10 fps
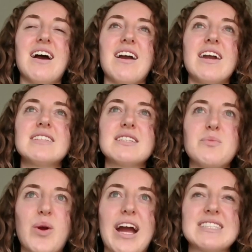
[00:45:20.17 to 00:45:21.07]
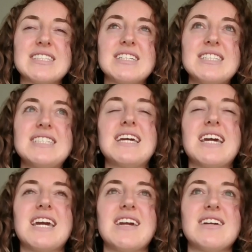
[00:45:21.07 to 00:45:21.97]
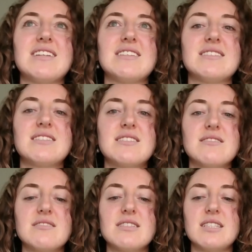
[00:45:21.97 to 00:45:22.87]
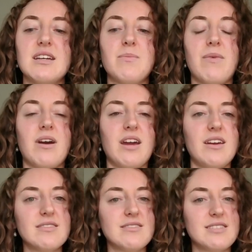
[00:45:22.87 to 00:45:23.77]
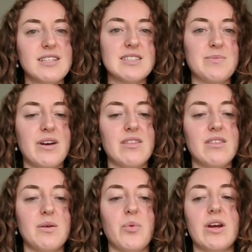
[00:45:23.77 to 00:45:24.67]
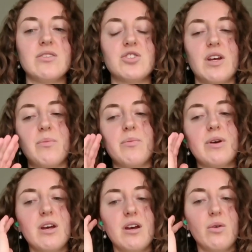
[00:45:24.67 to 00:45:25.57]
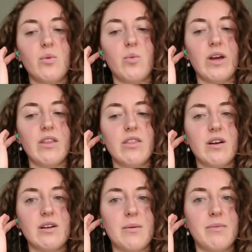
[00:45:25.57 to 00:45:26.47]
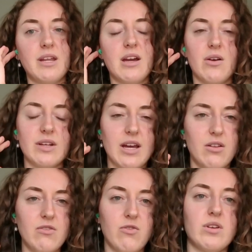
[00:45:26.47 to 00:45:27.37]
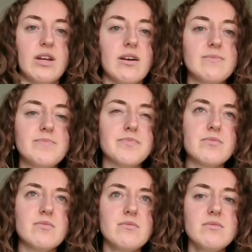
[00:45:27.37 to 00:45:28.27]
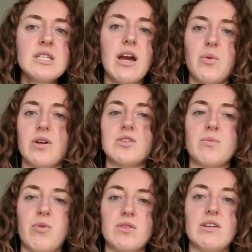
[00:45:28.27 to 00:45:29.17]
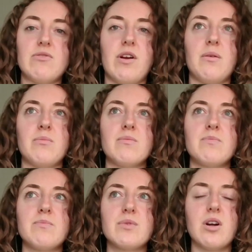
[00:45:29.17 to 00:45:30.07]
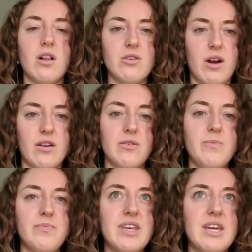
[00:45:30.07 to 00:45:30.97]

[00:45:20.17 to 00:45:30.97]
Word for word: I did Praxis and did my six month apprenticeship with a company out in California. I worked remotely from Colorado.